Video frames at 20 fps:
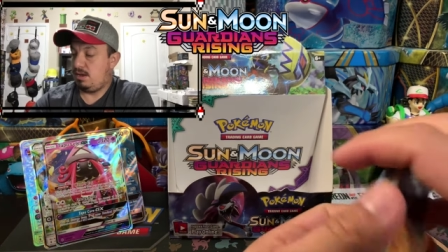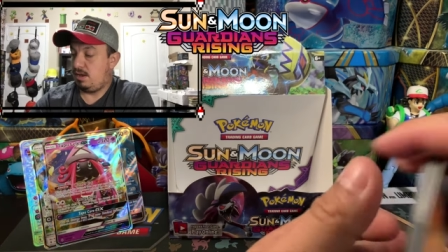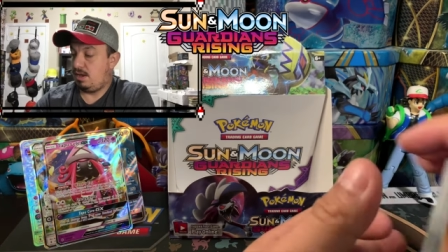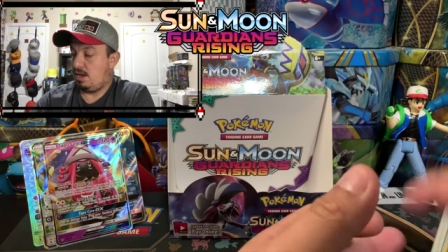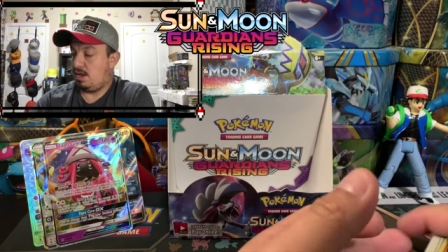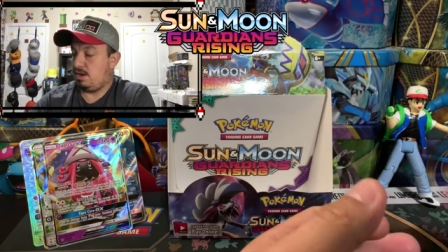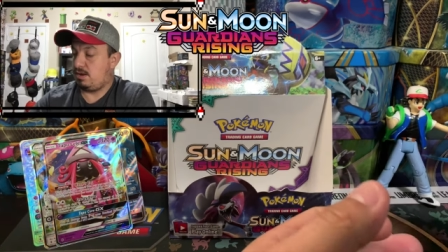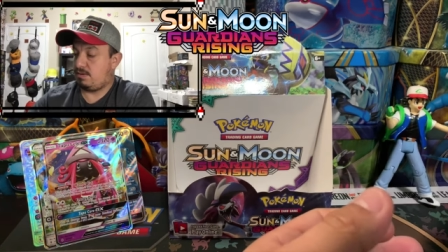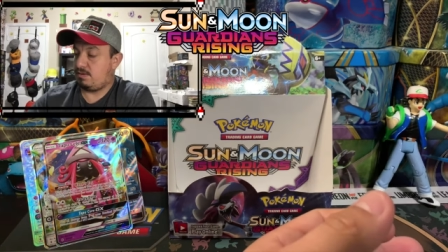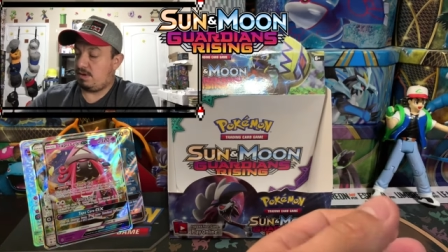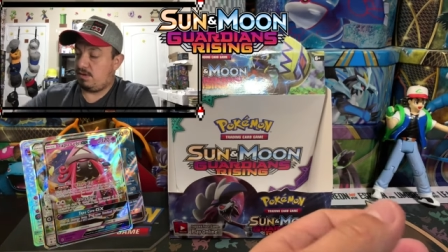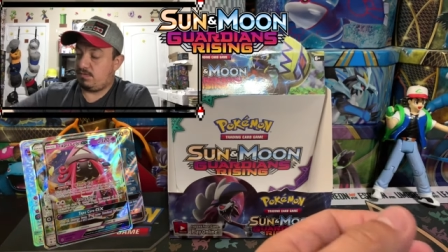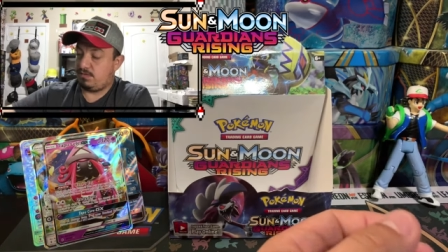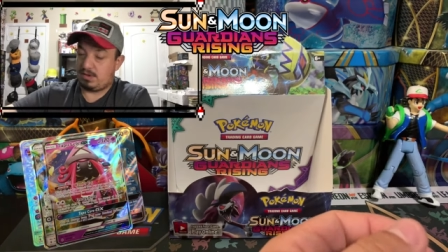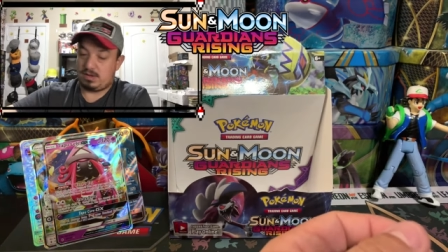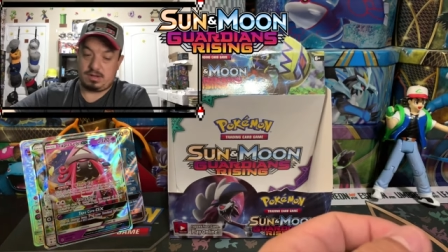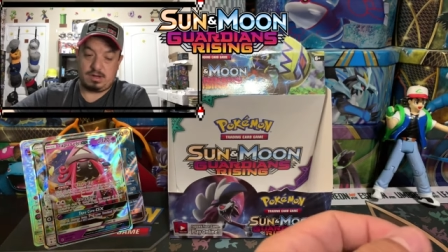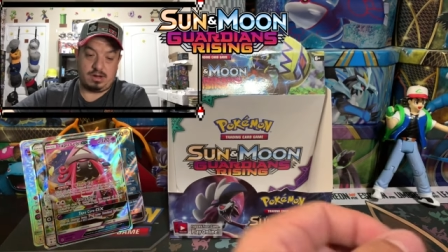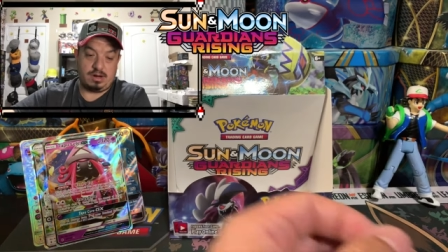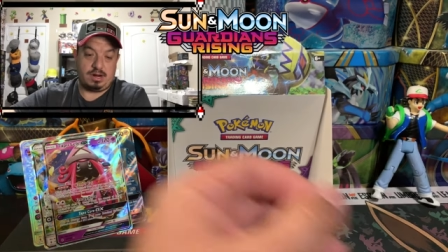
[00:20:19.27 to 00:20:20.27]

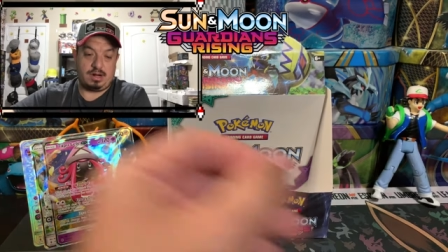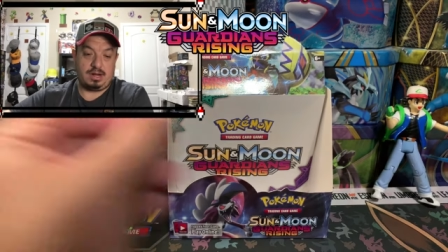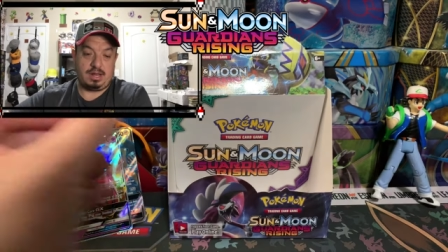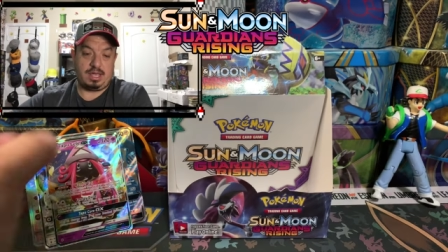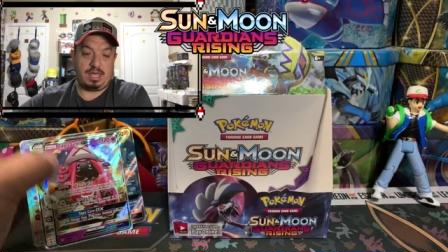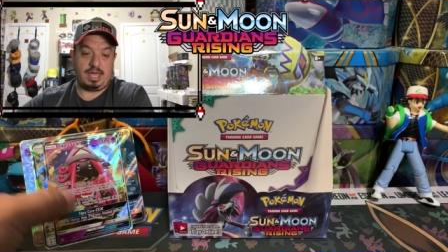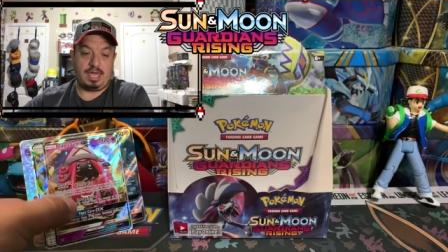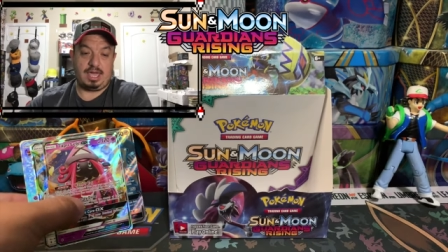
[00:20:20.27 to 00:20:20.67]
holographic card.